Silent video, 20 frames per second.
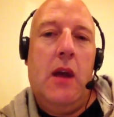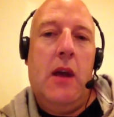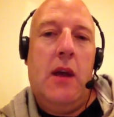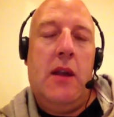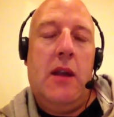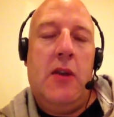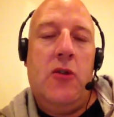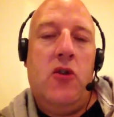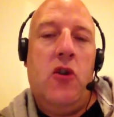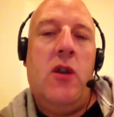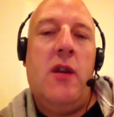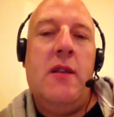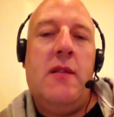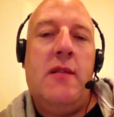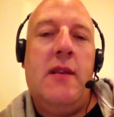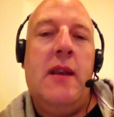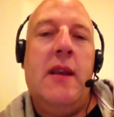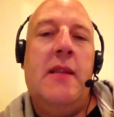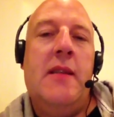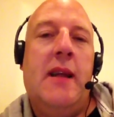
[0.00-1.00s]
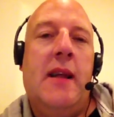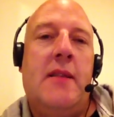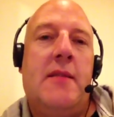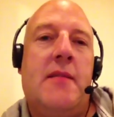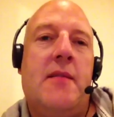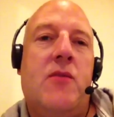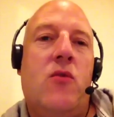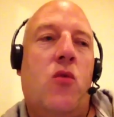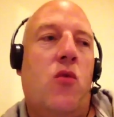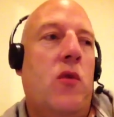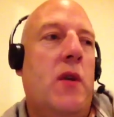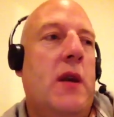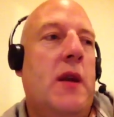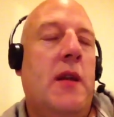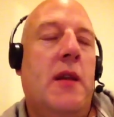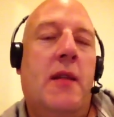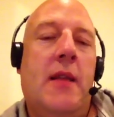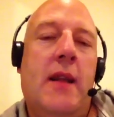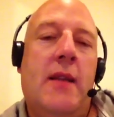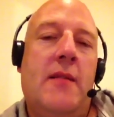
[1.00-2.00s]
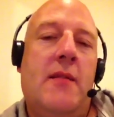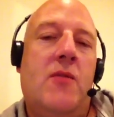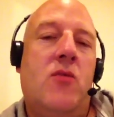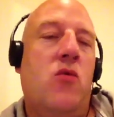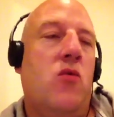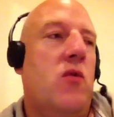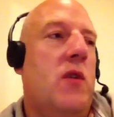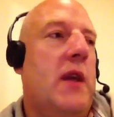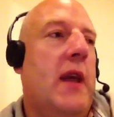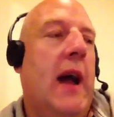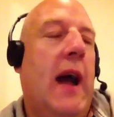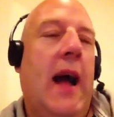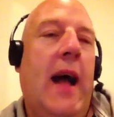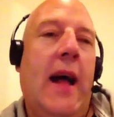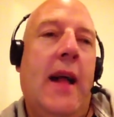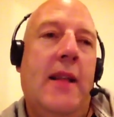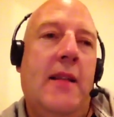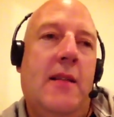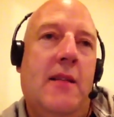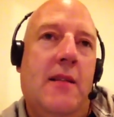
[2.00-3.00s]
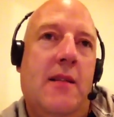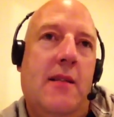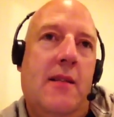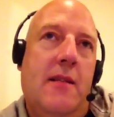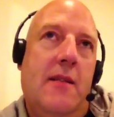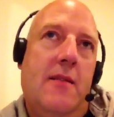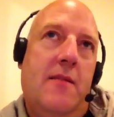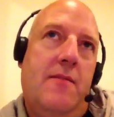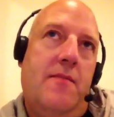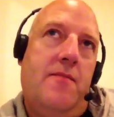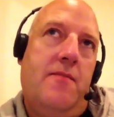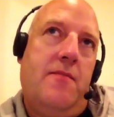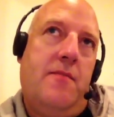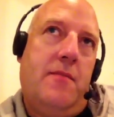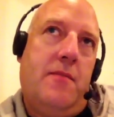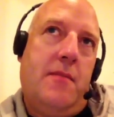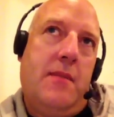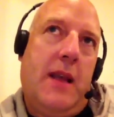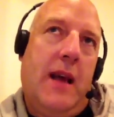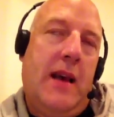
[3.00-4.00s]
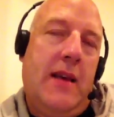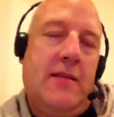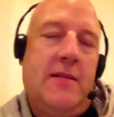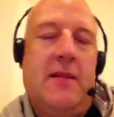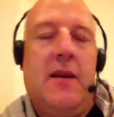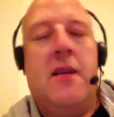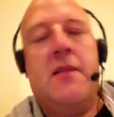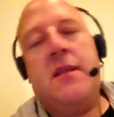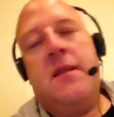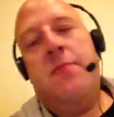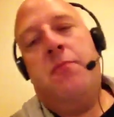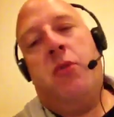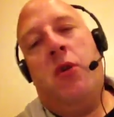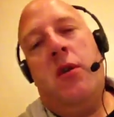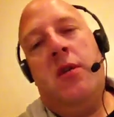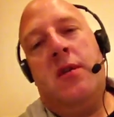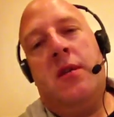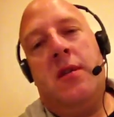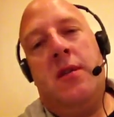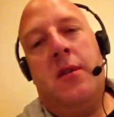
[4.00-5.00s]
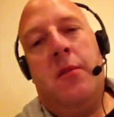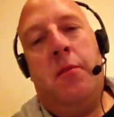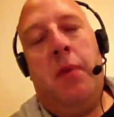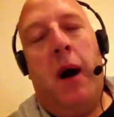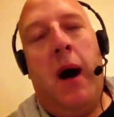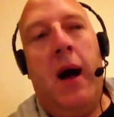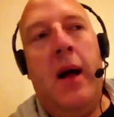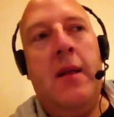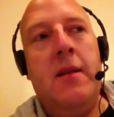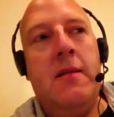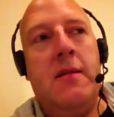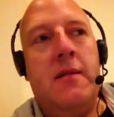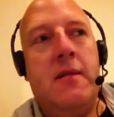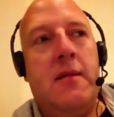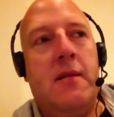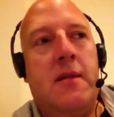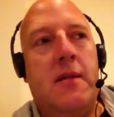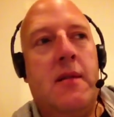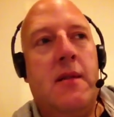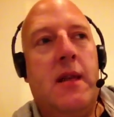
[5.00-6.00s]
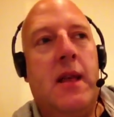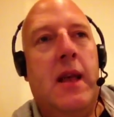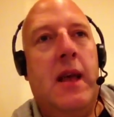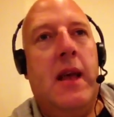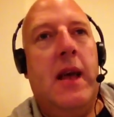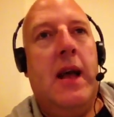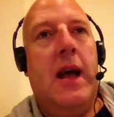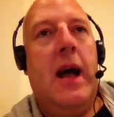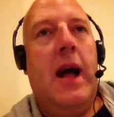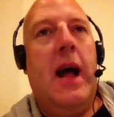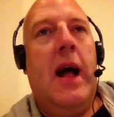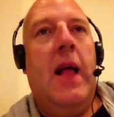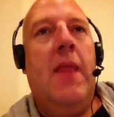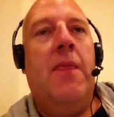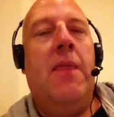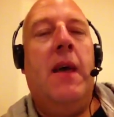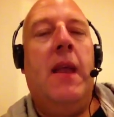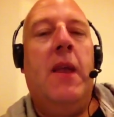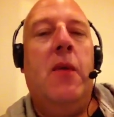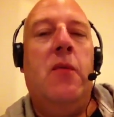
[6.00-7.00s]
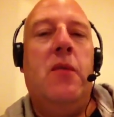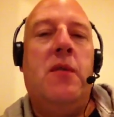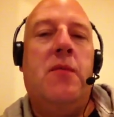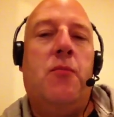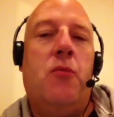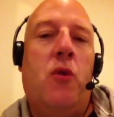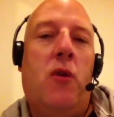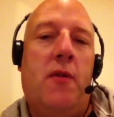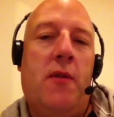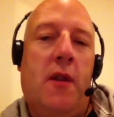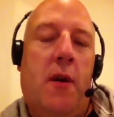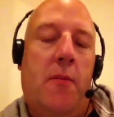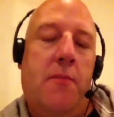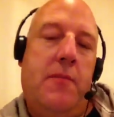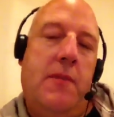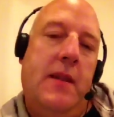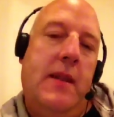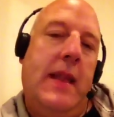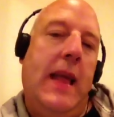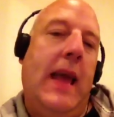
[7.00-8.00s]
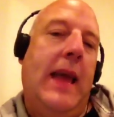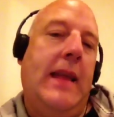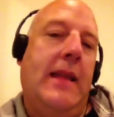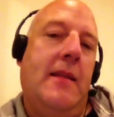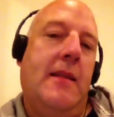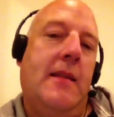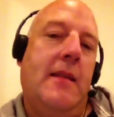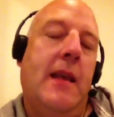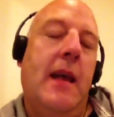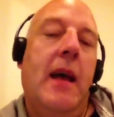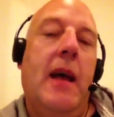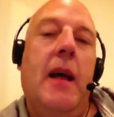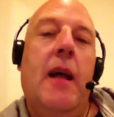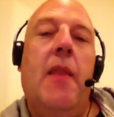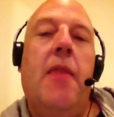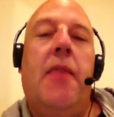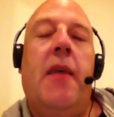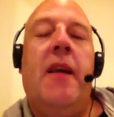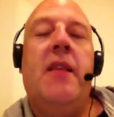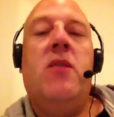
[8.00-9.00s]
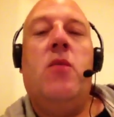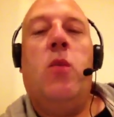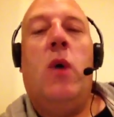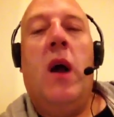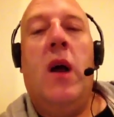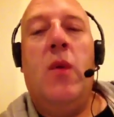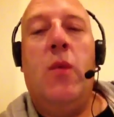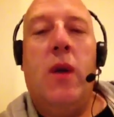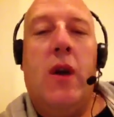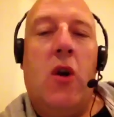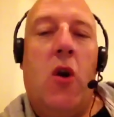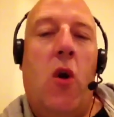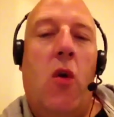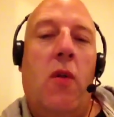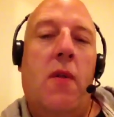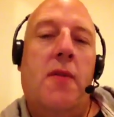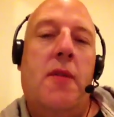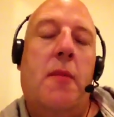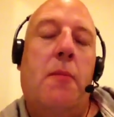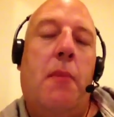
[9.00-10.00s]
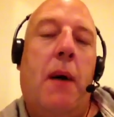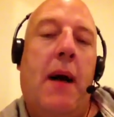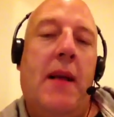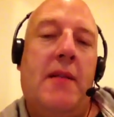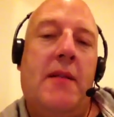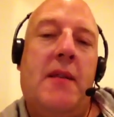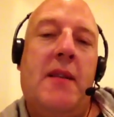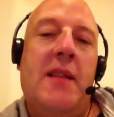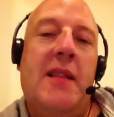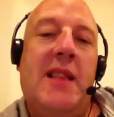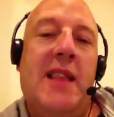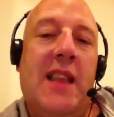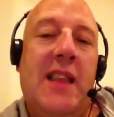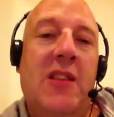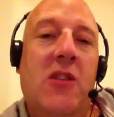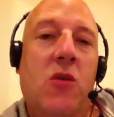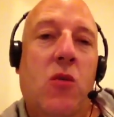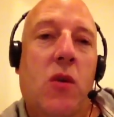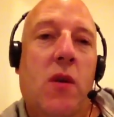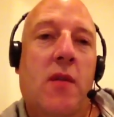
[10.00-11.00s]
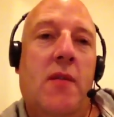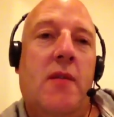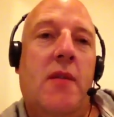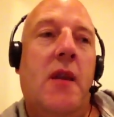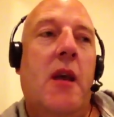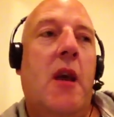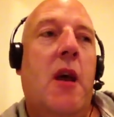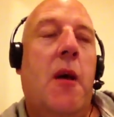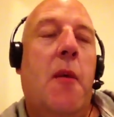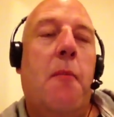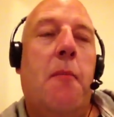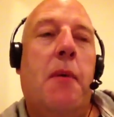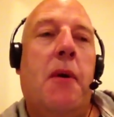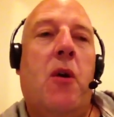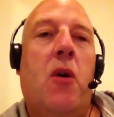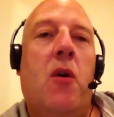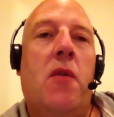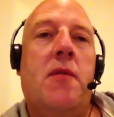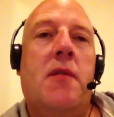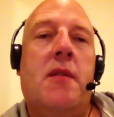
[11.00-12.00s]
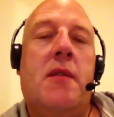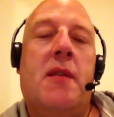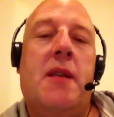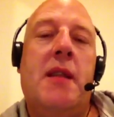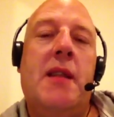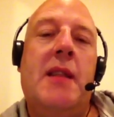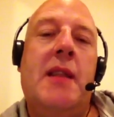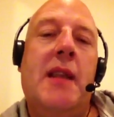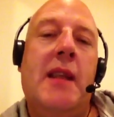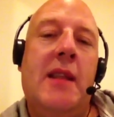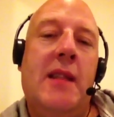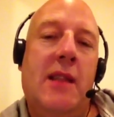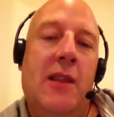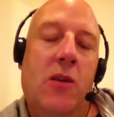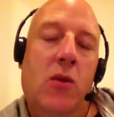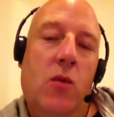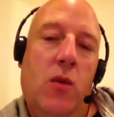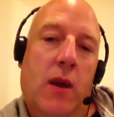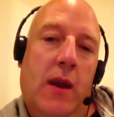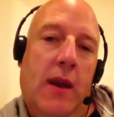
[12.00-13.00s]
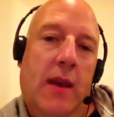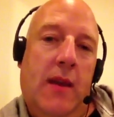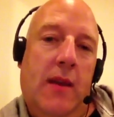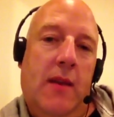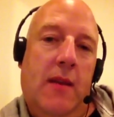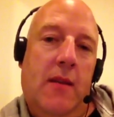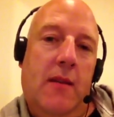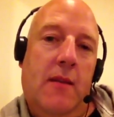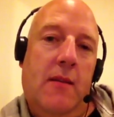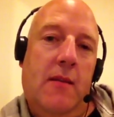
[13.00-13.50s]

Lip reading: Now you can see in that story had a starting point in the past and then it was brought up to date. That's why we call it the past continuous, because it's continuing.